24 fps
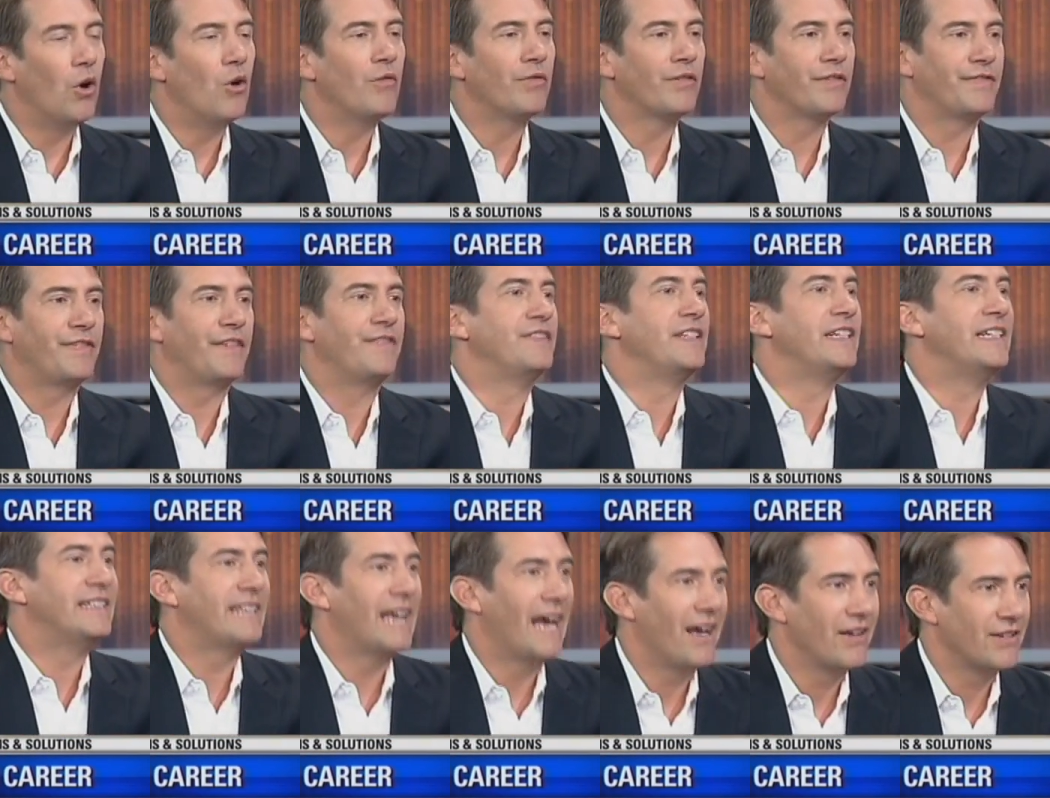over
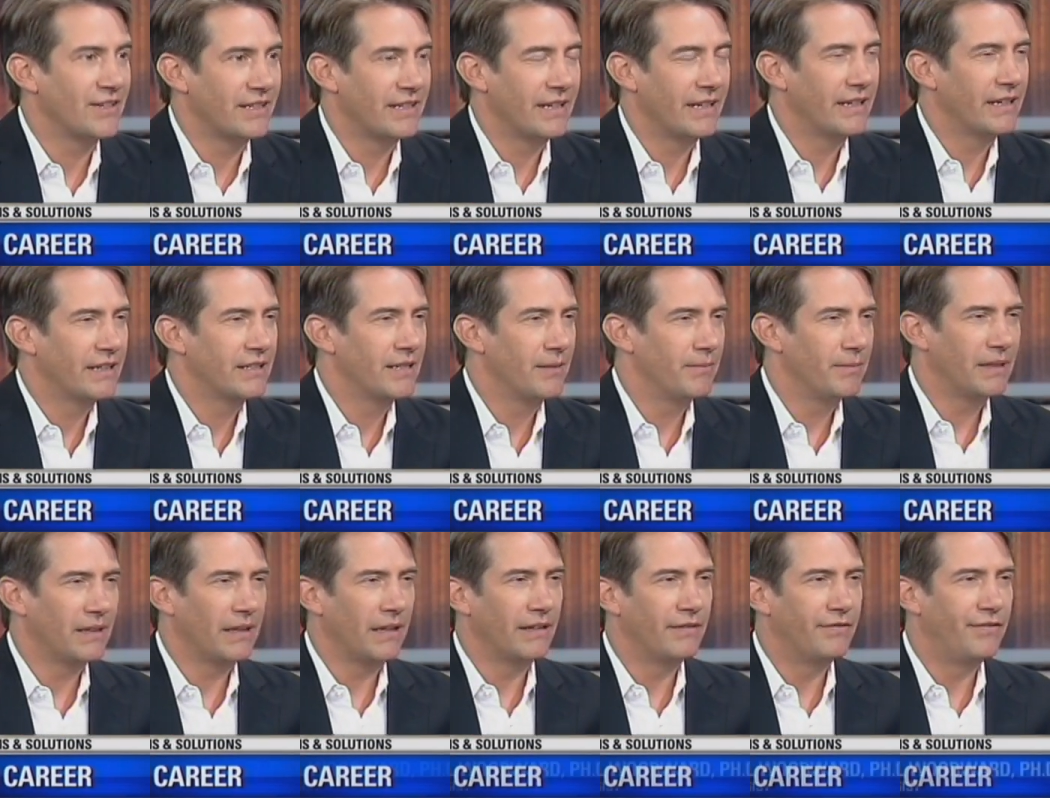15,000. I think
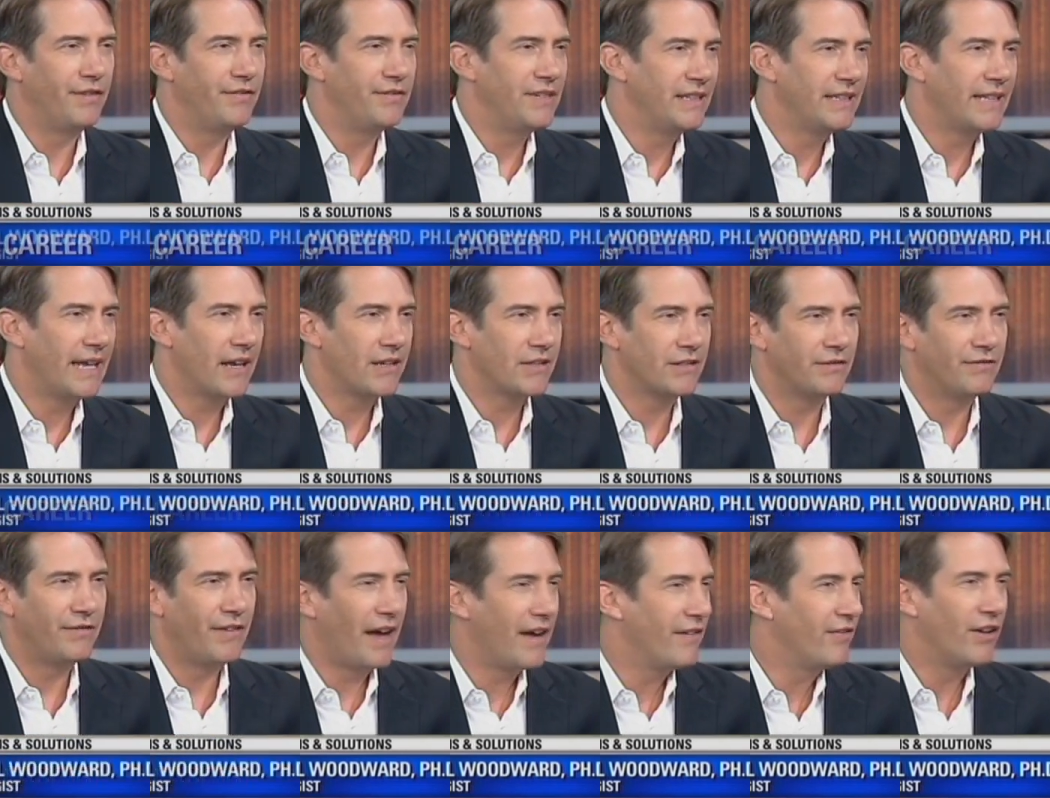something like
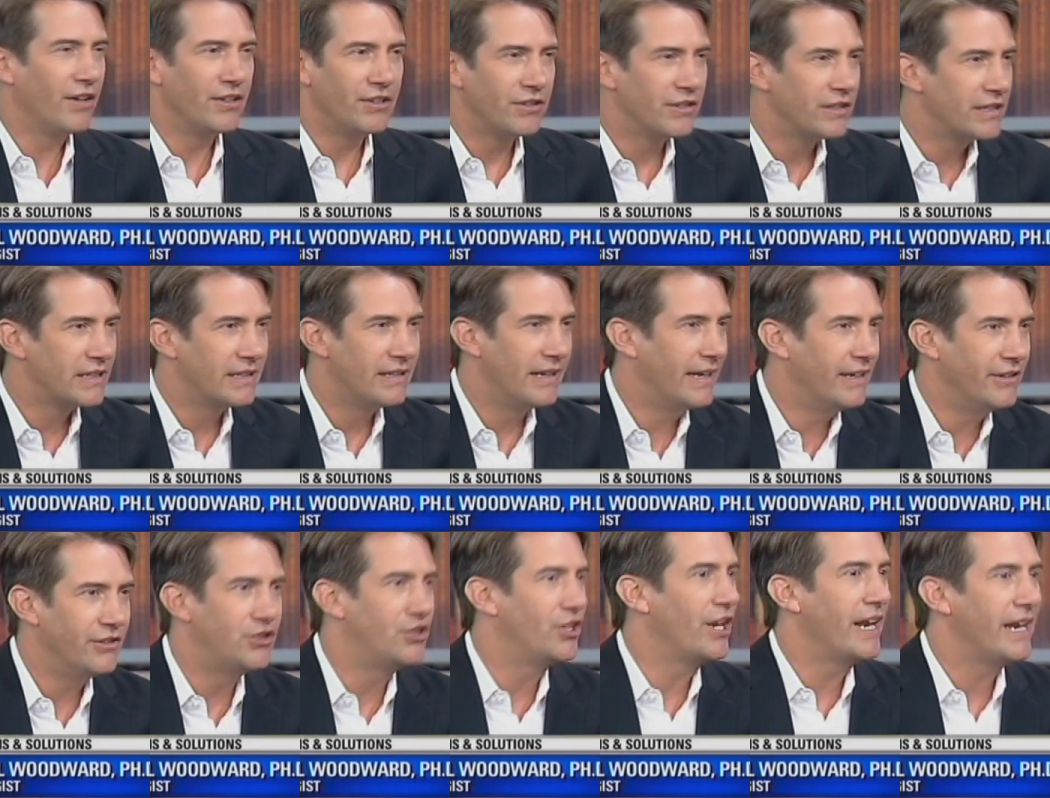15,500
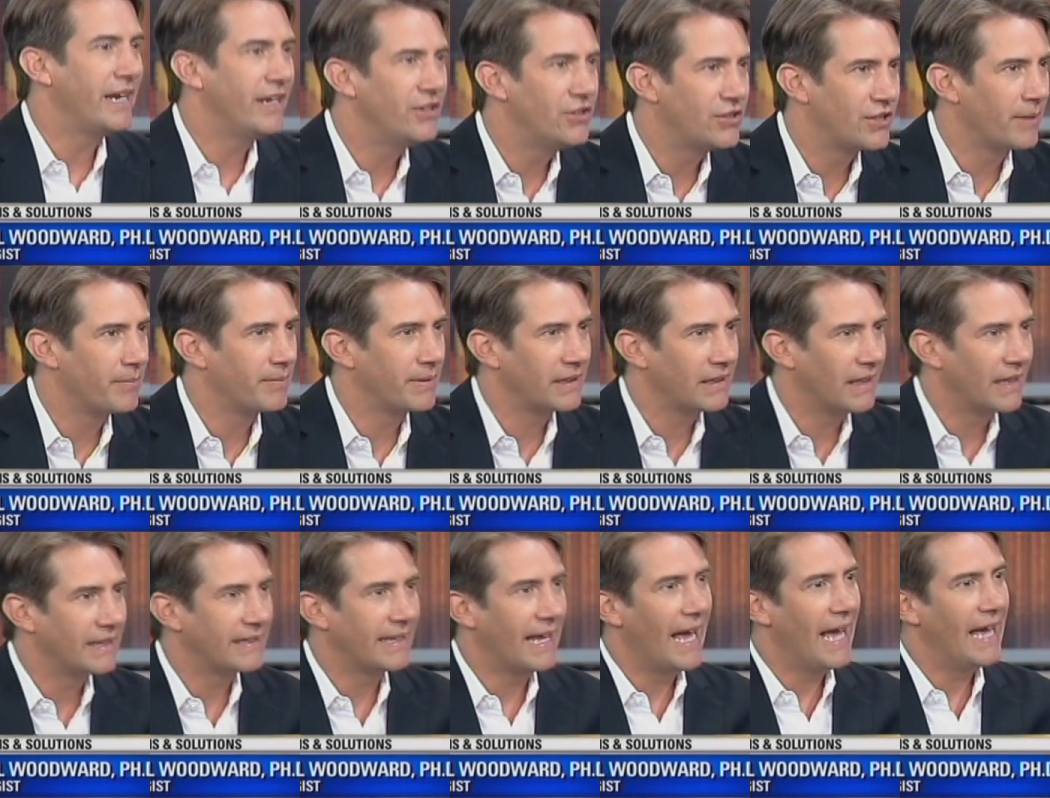and change, something
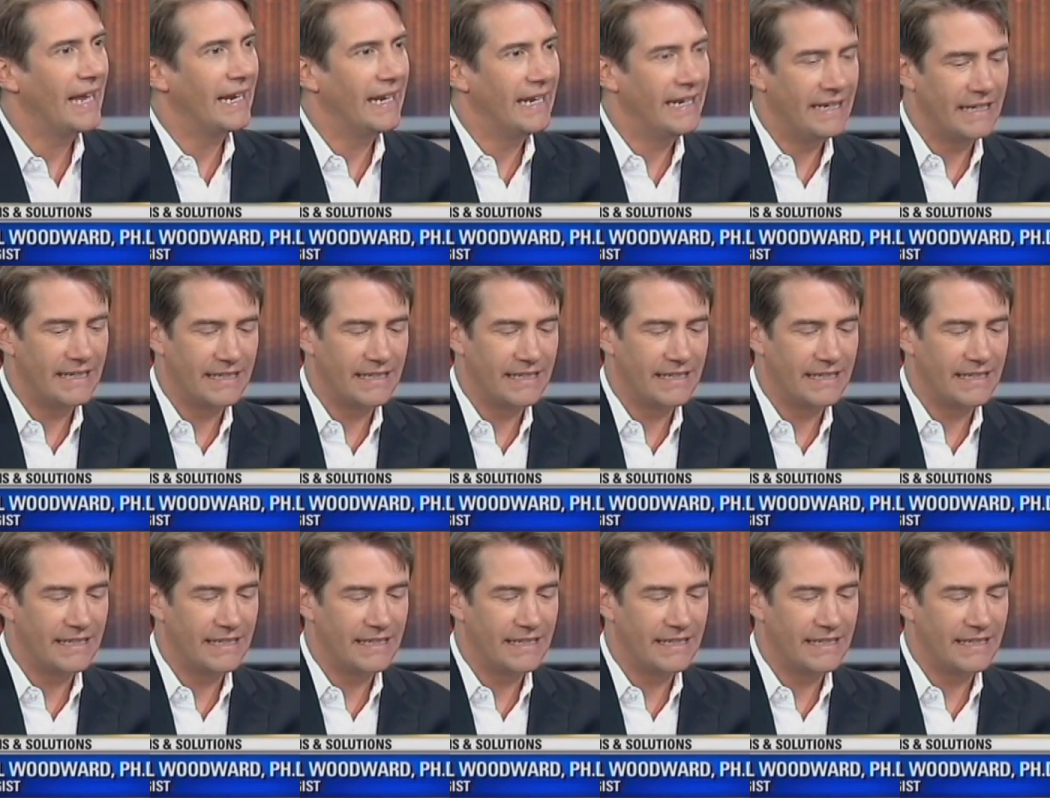like that. And